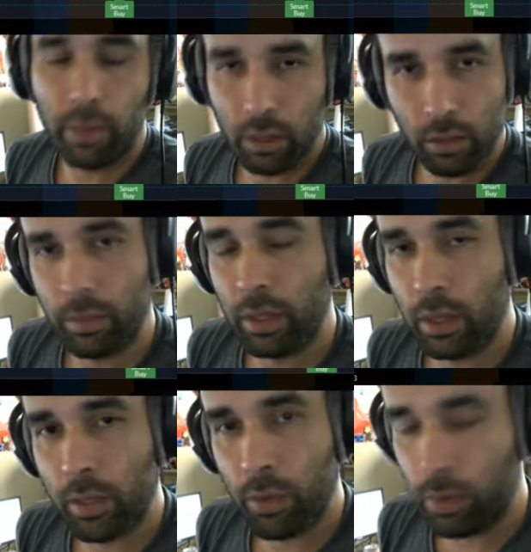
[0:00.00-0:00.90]
a little bit
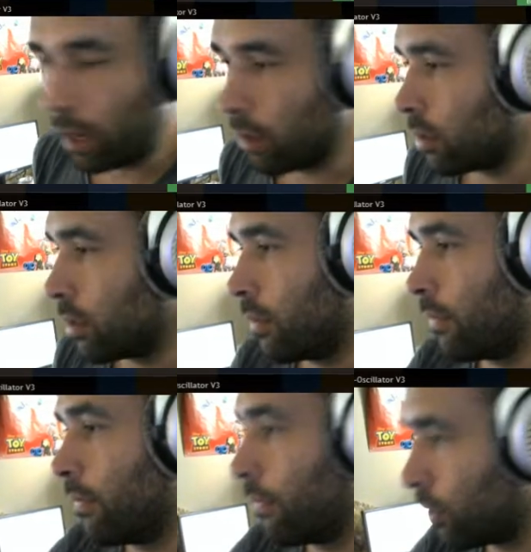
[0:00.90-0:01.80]
less pronounced
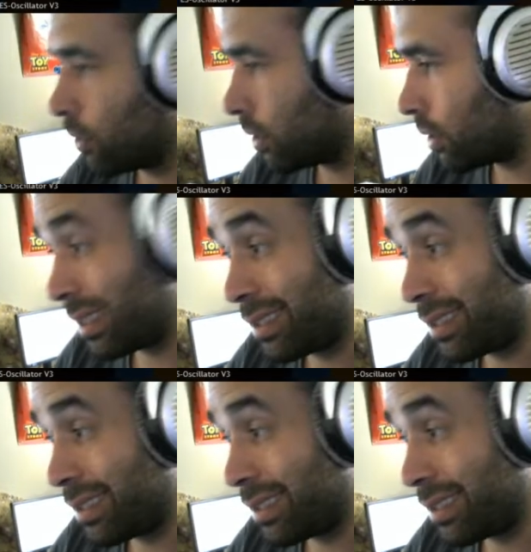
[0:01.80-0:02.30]
versus say